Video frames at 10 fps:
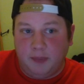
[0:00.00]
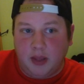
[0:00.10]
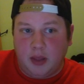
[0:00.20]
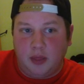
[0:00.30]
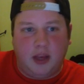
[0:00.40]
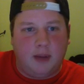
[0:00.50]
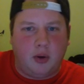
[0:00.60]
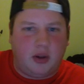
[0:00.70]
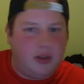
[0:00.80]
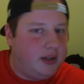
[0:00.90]
Think about
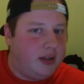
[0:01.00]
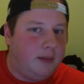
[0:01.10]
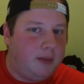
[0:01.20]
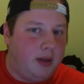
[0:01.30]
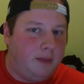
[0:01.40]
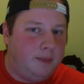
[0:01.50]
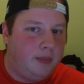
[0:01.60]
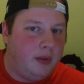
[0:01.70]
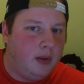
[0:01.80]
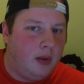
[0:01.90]
Collecting Company,
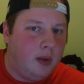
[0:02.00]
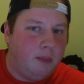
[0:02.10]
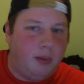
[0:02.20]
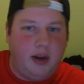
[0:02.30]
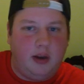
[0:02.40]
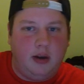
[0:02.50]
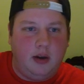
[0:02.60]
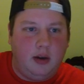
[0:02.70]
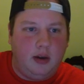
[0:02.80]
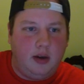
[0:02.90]
but
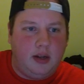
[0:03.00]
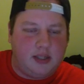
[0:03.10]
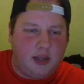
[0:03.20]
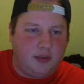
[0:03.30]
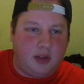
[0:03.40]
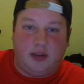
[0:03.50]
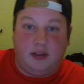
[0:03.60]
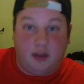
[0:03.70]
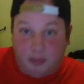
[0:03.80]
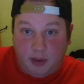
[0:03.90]
instead of Collecting
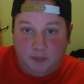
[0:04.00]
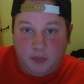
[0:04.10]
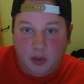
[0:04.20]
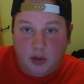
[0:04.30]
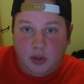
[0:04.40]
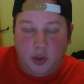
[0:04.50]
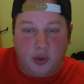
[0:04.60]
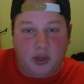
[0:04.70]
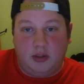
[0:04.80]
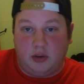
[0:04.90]
Company, you can
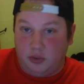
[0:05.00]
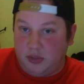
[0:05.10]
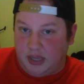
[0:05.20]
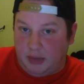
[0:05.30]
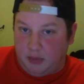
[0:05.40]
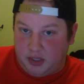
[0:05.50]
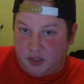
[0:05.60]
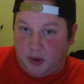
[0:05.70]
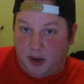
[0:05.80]
either lose the game on the spot